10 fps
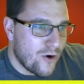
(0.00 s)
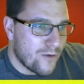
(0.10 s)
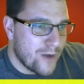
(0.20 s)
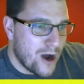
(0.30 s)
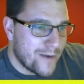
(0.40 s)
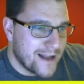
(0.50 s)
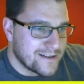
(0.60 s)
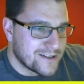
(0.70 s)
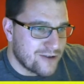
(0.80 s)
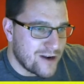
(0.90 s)
and Barman heads
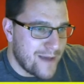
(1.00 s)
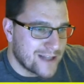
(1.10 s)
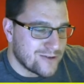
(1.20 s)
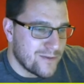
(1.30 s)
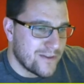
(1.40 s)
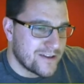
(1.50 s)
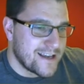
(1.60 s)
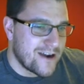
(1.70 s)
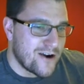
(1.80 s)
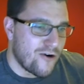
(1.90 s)
it straight back to him. And the
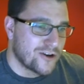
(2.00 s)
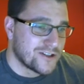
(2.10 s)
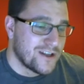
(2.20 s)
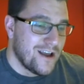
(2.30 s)
second cross